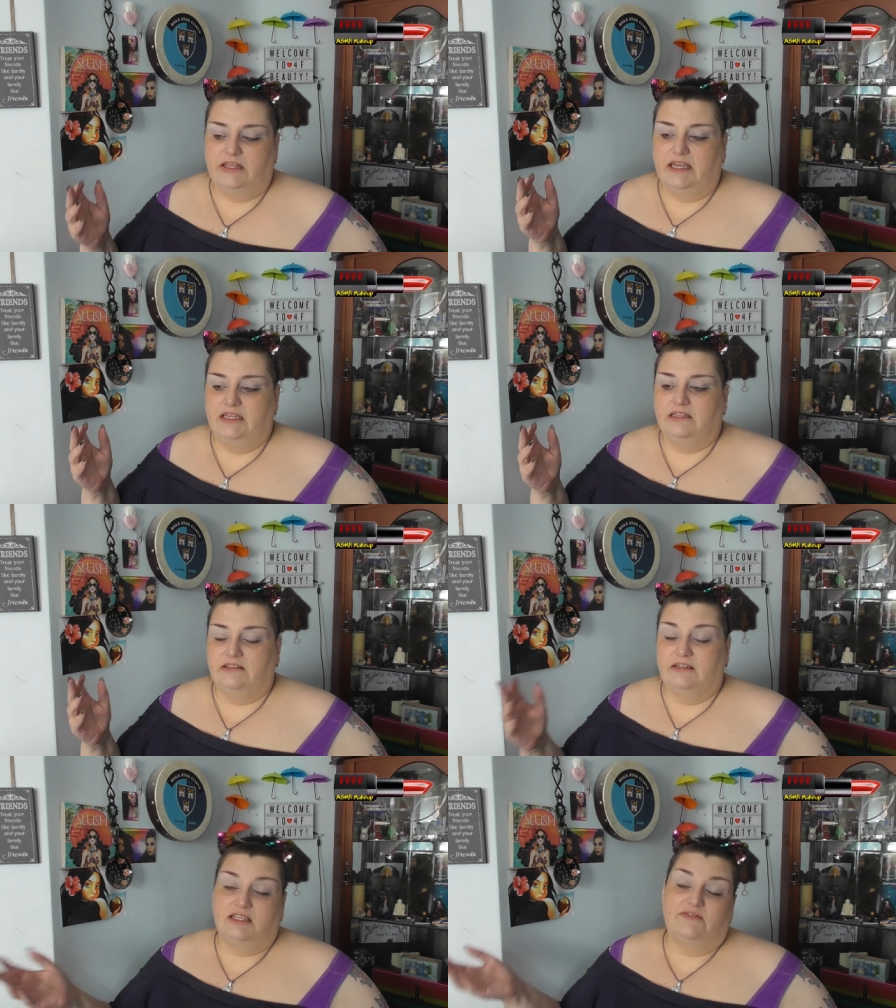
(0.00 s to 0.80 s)

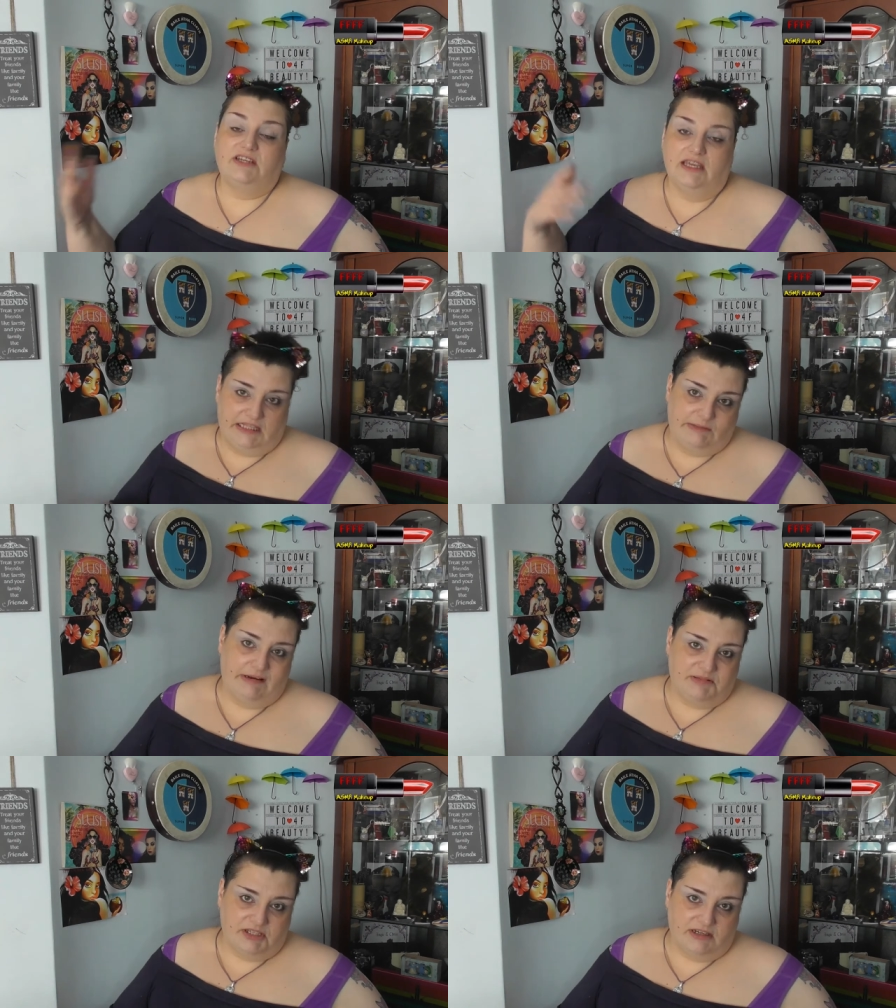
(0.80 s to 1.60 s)
because they've taken their
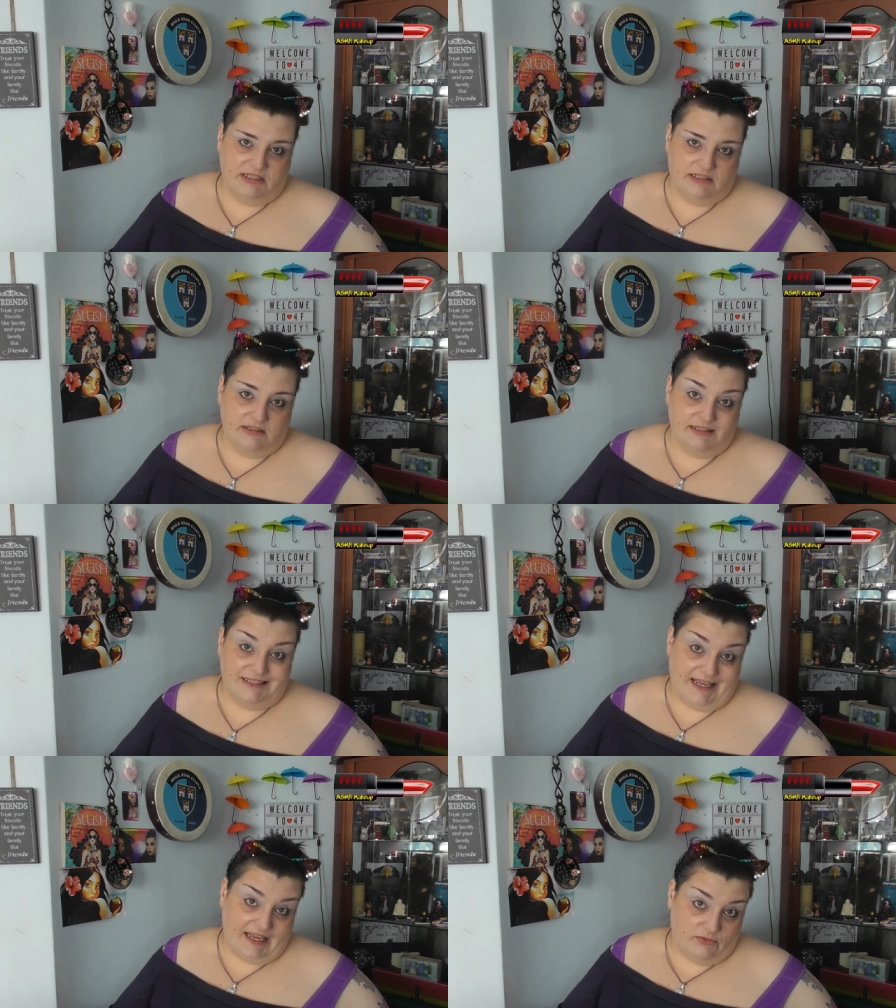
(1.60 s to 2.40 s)
website
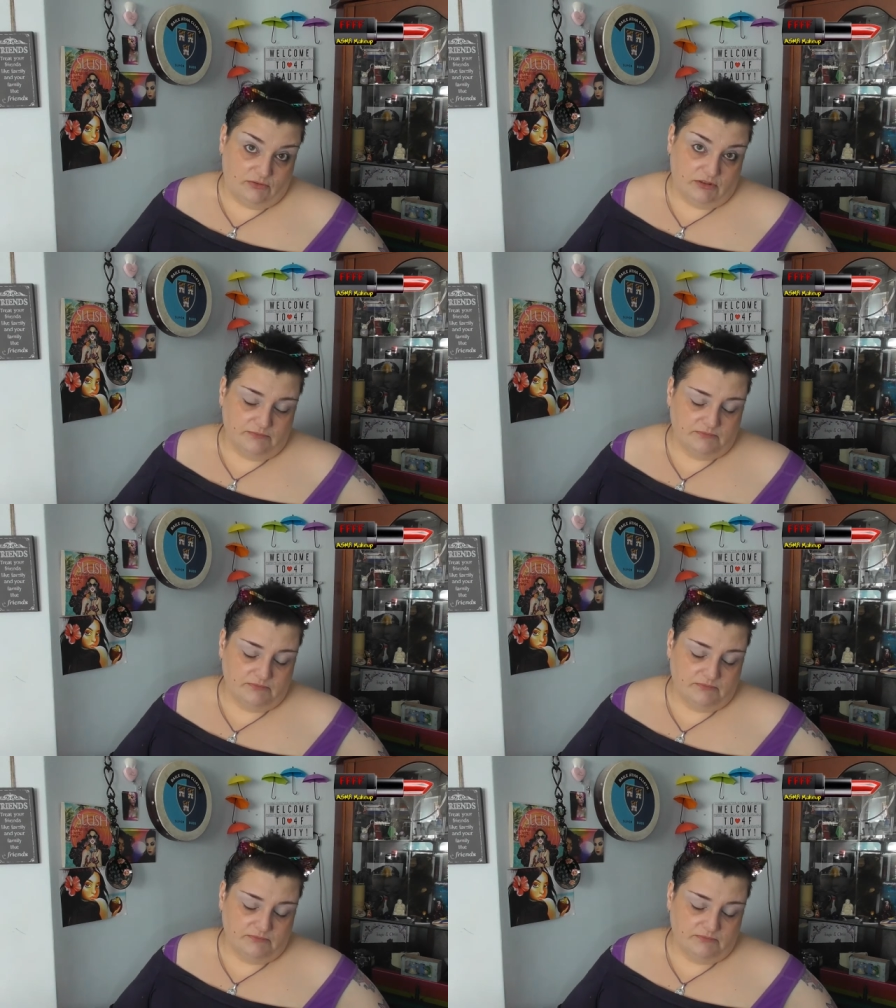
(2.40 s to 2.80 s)
down,